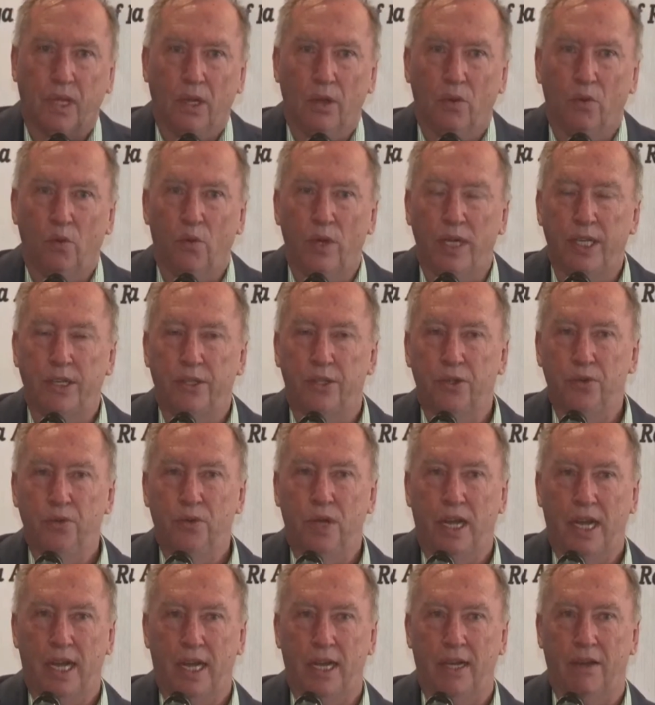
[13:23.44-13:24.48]
we do
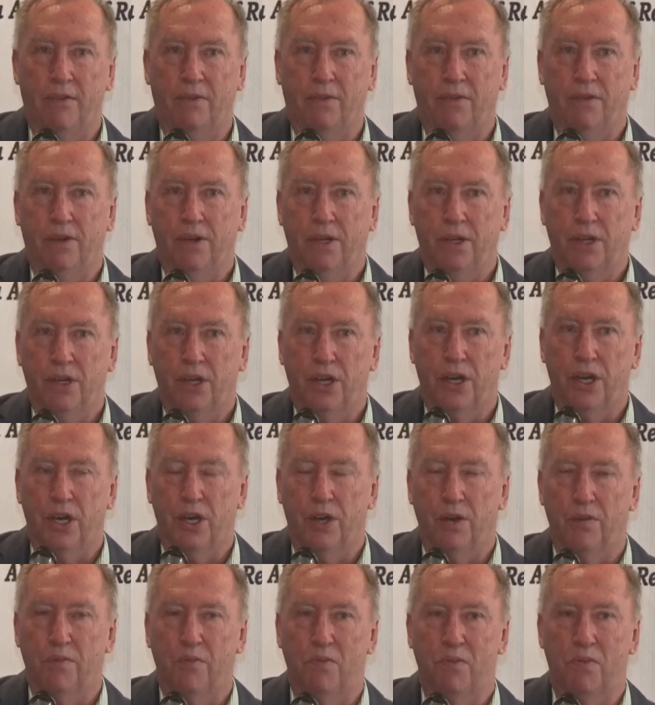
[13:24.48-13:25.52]
have,
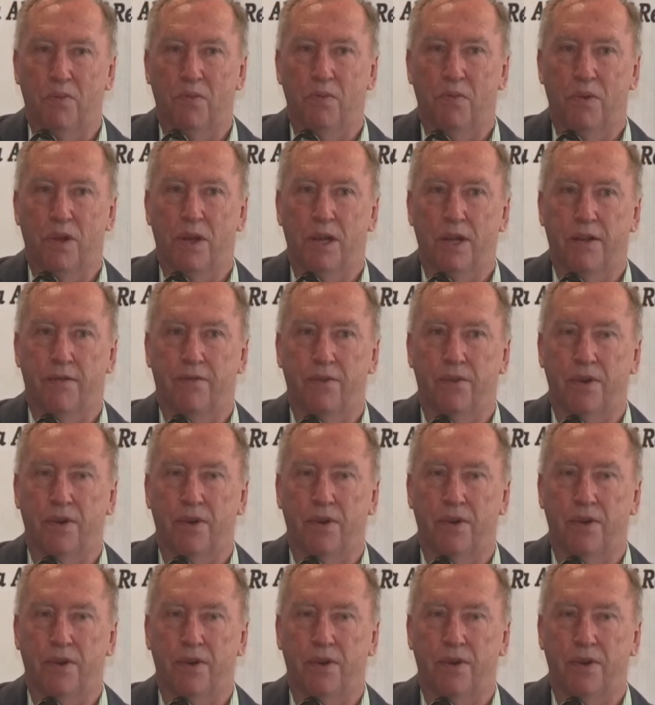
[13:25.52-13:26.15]
if